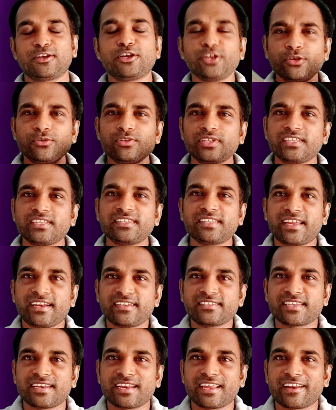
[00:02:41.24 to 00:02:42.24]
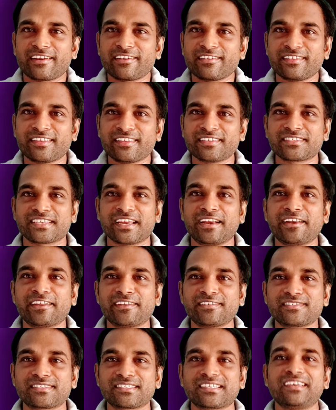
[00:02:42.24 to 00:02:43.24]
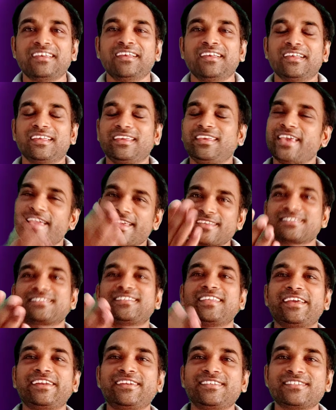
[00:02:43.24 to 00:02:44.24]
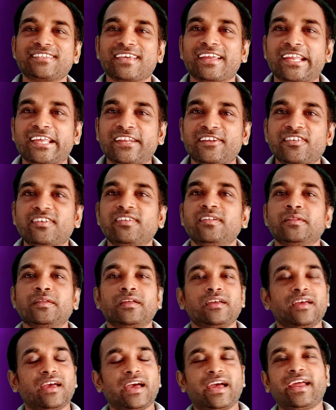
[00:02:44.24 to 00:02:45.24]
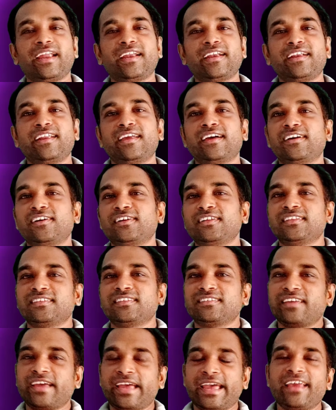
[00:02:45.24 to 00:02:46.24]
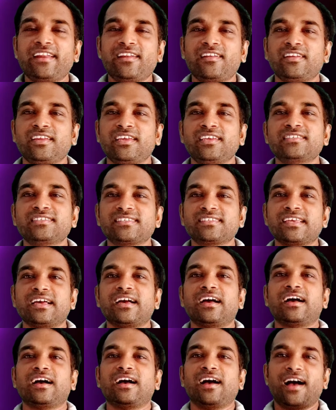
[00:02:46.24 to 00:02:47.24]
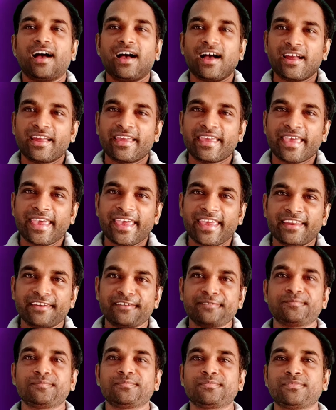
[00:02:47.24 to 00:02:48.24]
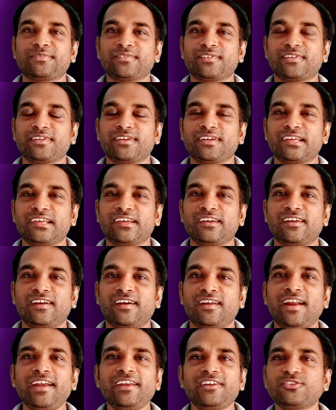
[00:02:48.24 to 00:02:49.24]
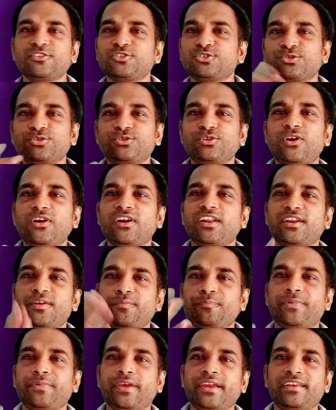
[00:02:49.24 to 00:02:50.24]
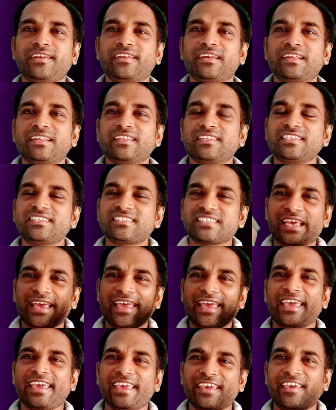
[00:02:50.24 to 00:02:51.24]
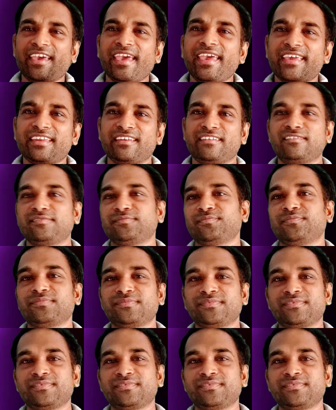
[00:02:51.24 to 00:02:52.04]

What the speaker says: Do you think there is an error in this sentence? Yes, there is an error, and the error is again. Right? You should not repeat this again.